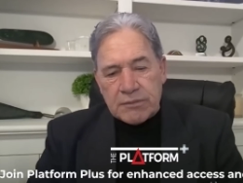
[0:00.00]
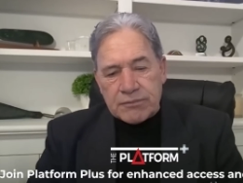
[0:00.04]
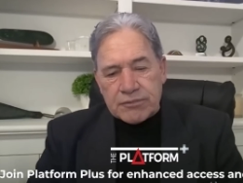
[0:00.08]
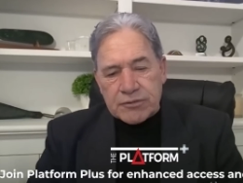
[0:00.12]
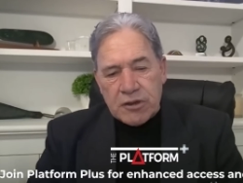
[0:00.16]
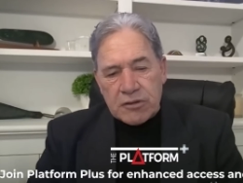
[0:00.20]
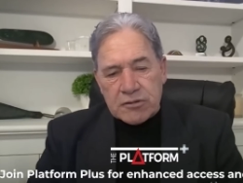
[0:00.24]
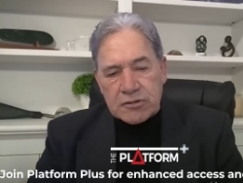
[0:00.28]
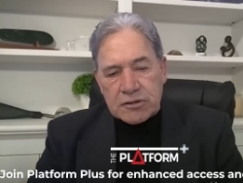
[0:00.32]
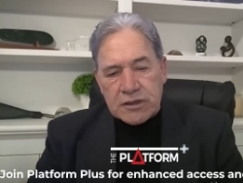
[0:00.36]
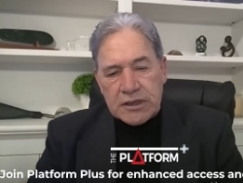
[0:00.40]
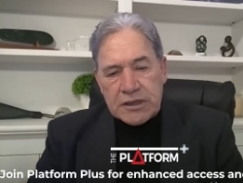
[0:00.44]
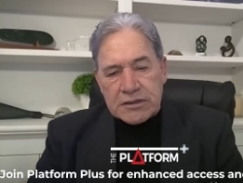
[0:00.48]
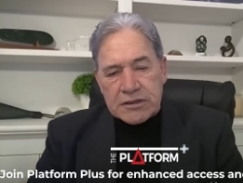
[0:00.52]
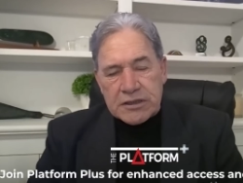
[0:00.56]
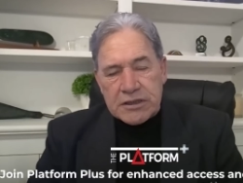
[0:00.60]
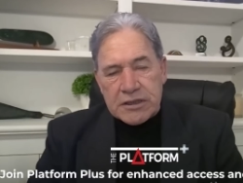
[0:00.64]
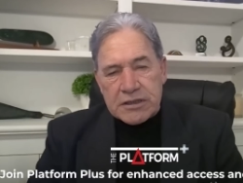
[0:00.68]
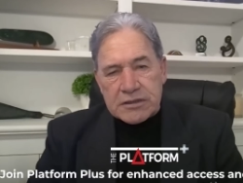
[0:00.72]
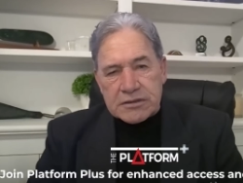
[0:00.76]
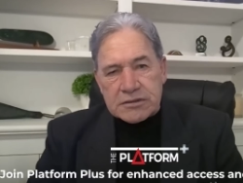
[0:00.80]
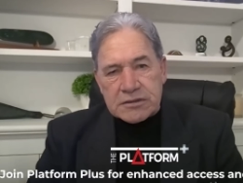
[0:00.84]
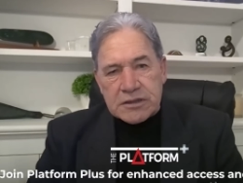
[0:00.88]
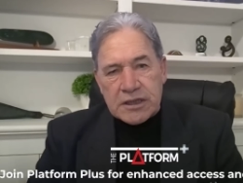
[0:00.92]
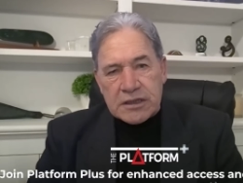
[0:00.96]
uh, social
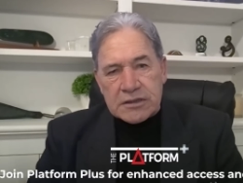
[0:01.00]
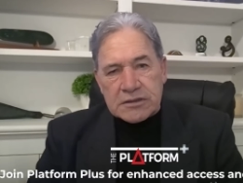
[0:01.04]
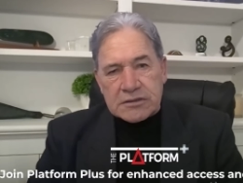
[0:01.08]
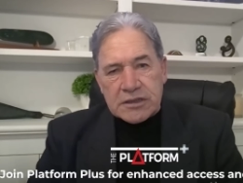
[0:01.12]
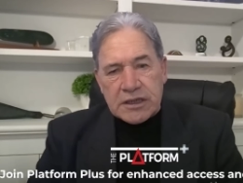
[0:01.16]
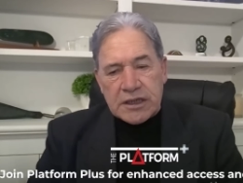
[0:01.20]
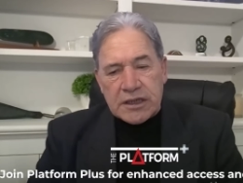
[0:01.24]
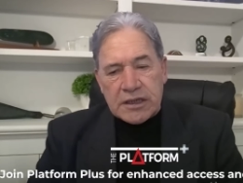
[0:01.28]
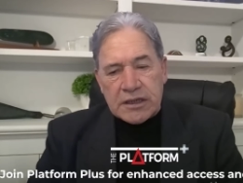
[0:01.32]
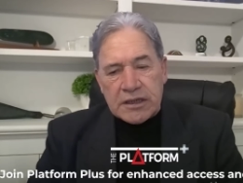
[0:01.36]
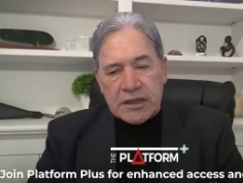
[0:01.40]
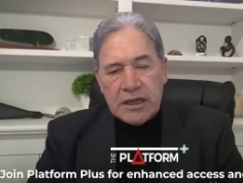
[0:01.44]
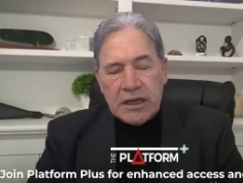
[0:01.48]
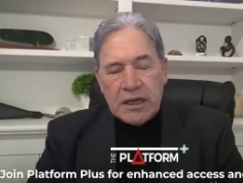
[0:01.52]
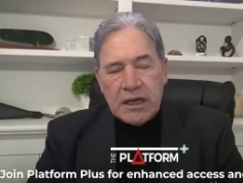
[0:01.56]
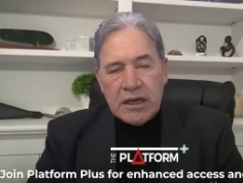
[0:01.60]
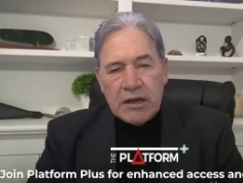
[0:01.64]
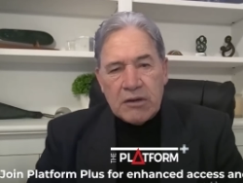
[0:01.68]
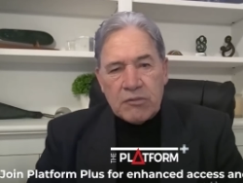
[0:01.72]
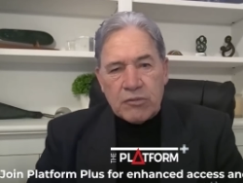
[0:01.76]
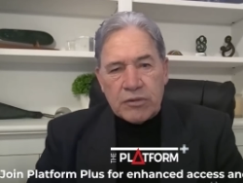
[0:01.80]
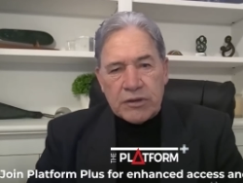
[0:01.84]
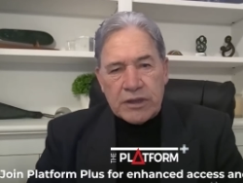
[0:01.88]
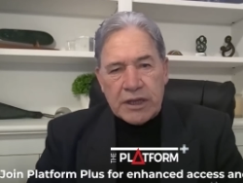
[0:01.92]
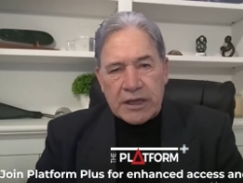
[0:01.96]
engineers, as I say,
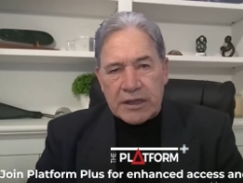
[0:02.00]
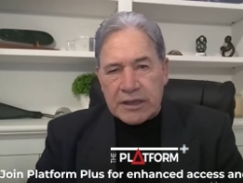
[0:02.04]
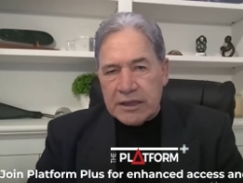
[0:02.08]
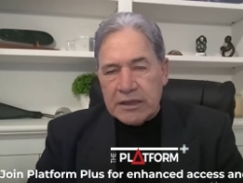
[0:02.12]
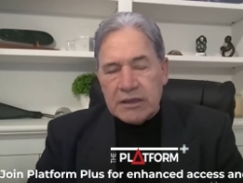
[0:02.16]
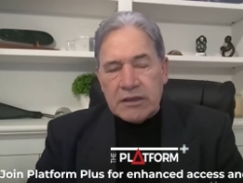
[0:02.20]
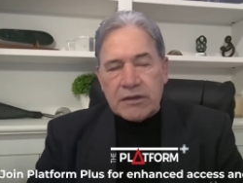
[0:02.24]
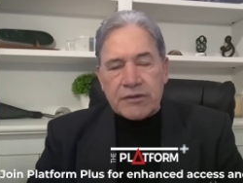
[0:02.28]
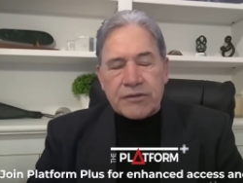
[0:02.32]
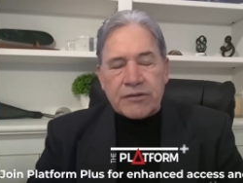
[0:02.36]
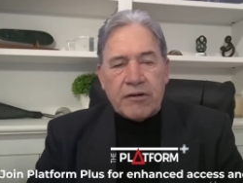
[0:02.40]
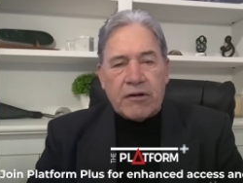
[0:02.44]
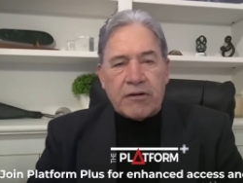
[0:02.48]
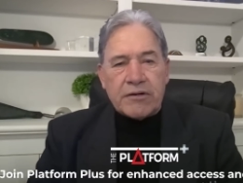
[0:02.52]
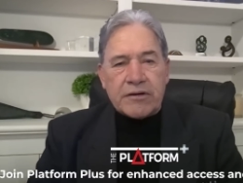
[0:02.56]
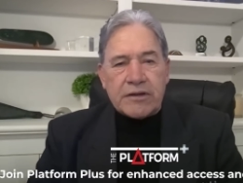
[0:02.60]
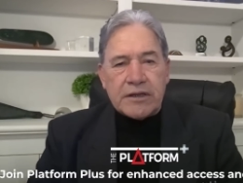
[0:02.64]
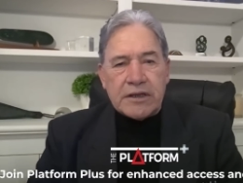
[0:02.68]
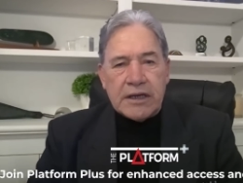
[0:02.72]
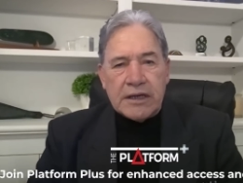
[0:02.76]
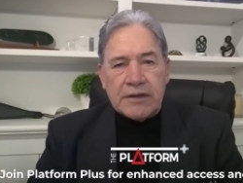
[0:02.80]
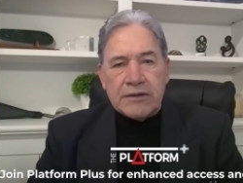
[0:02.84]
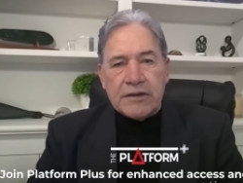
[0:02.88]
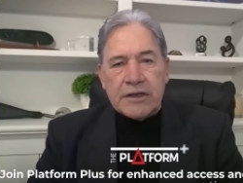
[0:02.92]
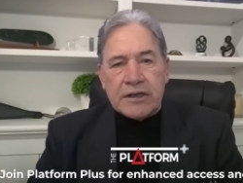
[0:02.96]
without any
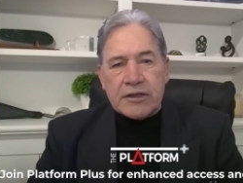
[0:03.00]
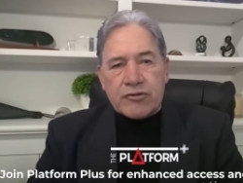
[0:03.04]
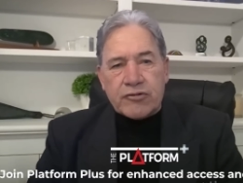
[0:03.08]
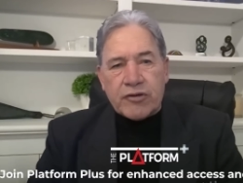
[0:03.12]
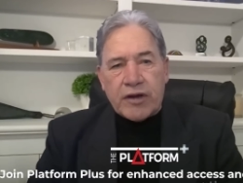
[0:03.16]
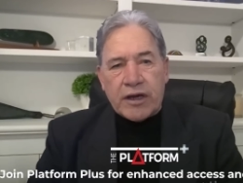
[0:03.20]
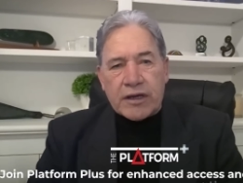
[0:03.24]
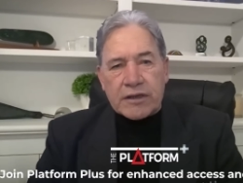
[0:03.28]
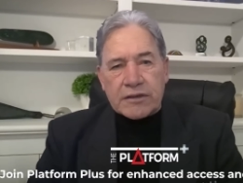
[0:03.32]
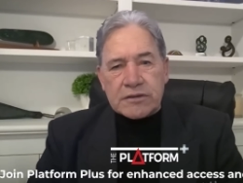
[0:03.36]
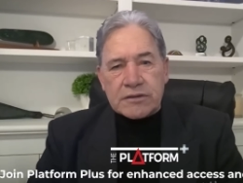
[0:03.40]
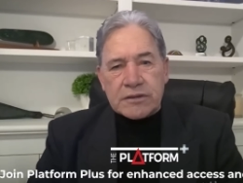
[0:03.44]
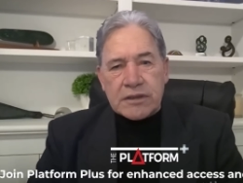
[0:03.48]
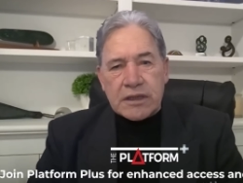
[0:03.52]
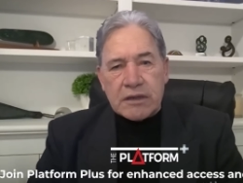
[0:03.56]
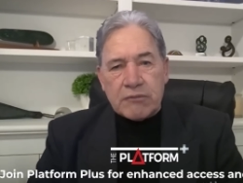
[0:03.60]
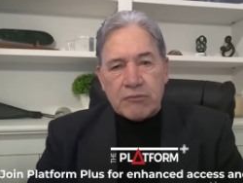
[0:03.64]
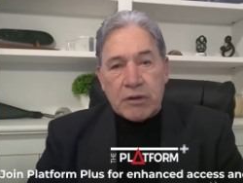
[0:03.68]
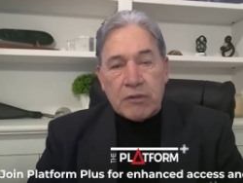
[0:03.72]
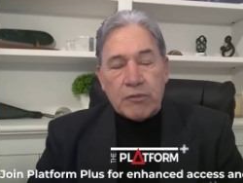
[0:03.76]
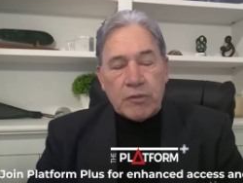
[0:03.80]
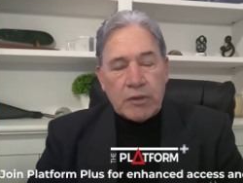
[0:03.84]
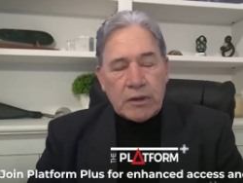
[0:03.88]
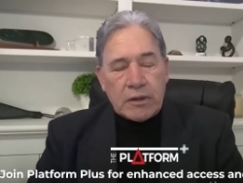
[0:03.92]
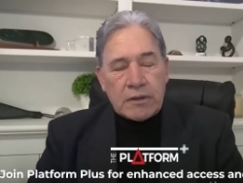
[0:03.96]
authority in their tracks,
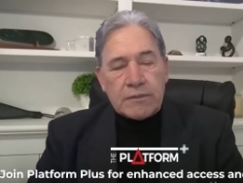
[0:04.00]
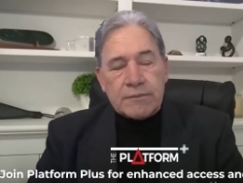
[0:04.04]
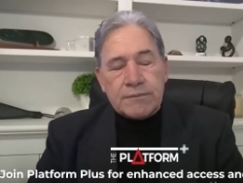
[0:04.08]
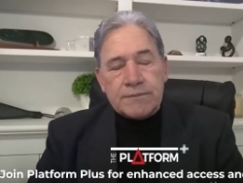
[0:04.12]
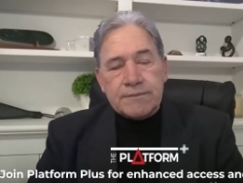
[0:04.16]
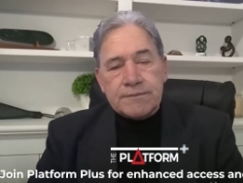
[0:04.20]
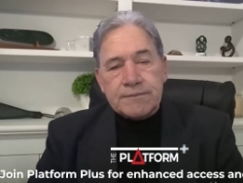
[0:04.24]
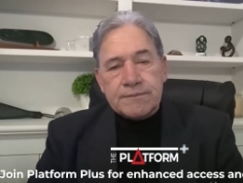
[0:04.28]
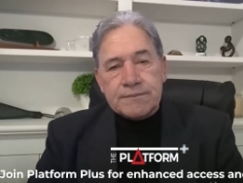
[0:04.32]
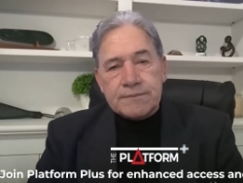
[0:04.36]
and we will.